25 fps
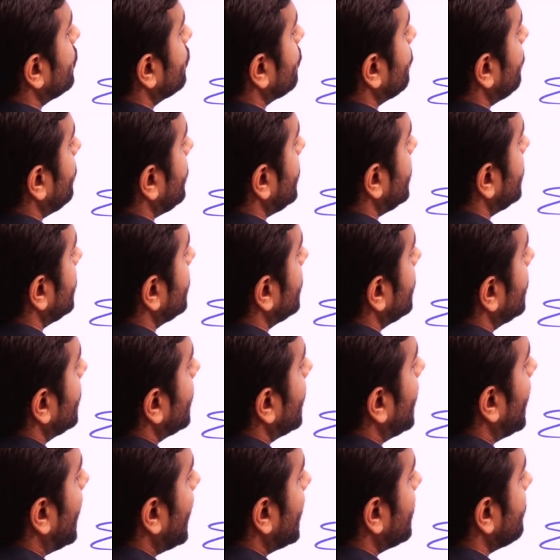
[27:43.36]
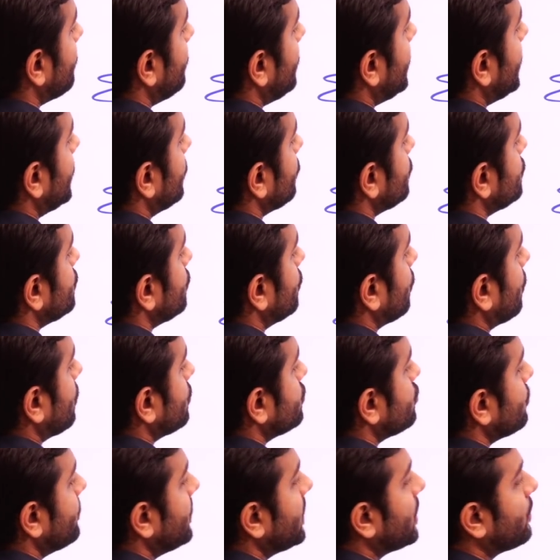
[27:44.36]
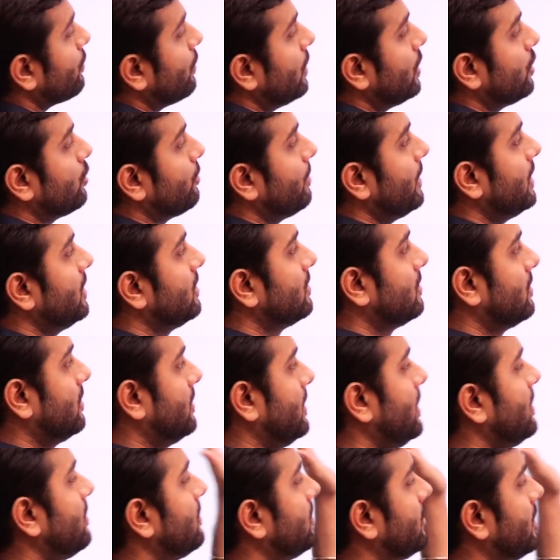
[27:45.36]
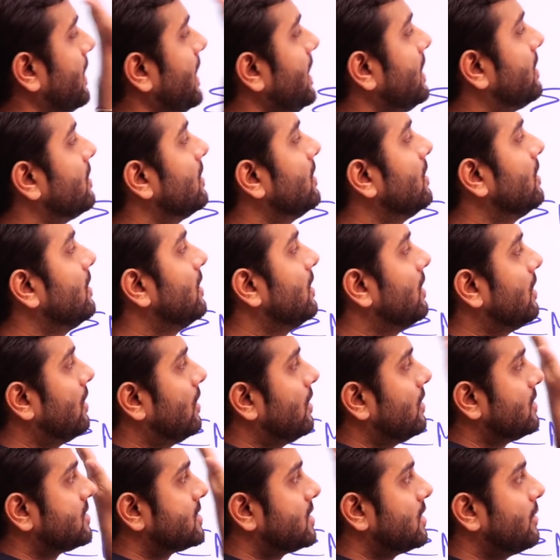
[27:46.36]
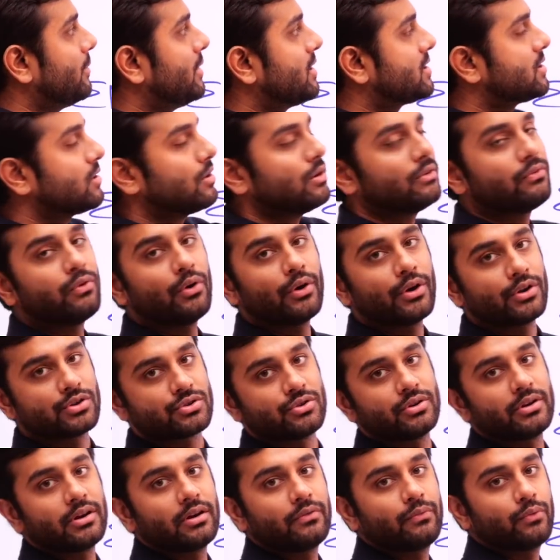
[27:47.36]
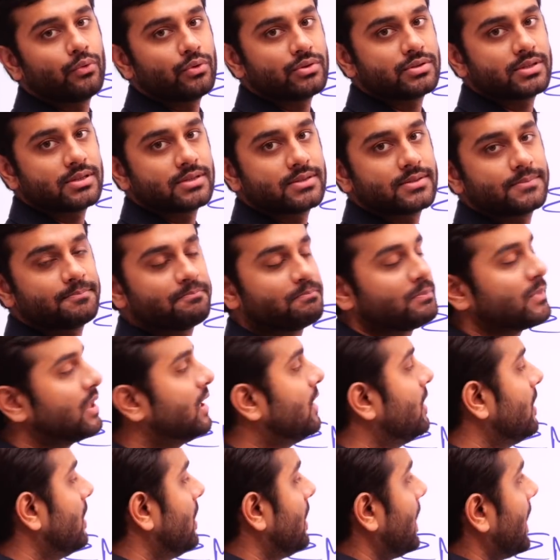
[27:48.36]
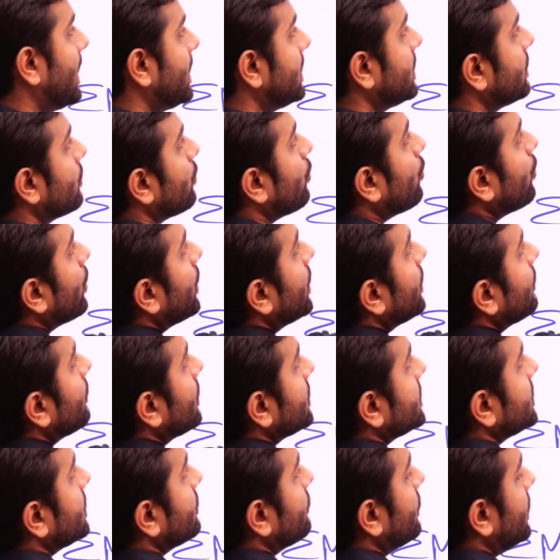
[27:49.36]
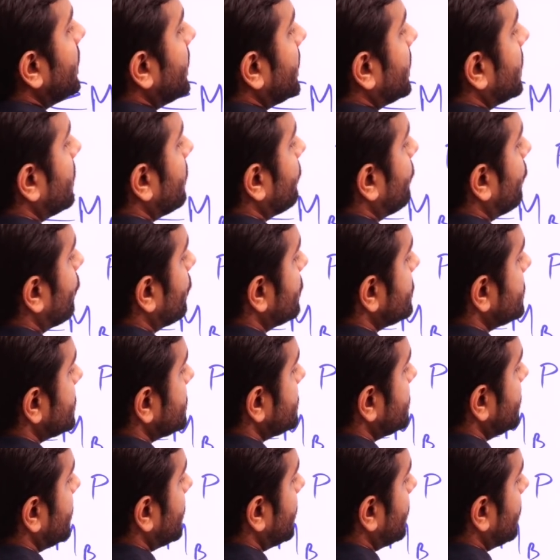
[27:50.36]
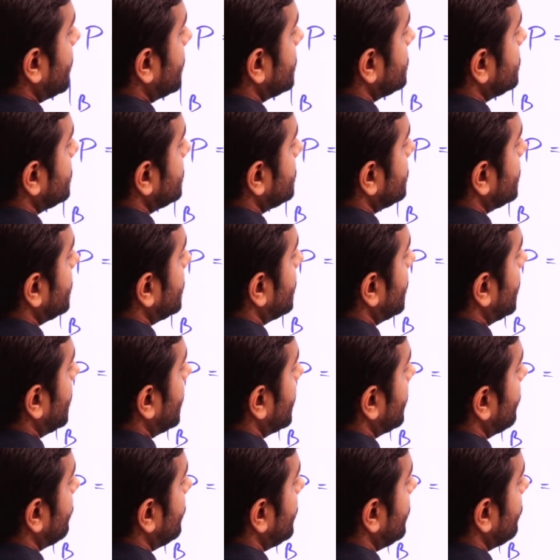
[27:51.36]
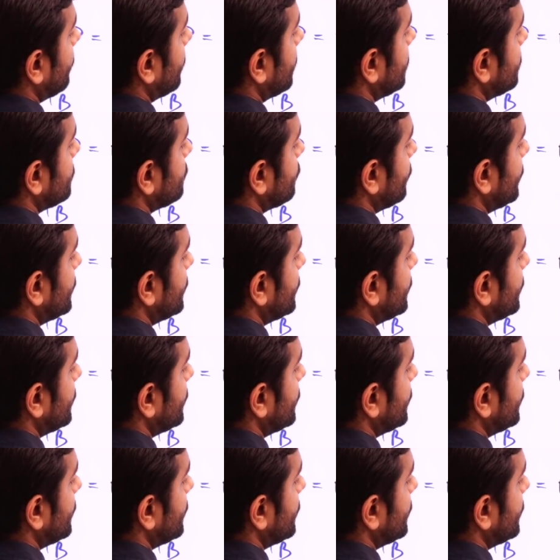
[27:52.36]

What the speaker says: to P, RB2 should also be equal to P, yeah, right? Summation of horizontal forces. And no other vertical force is there other than RB1, so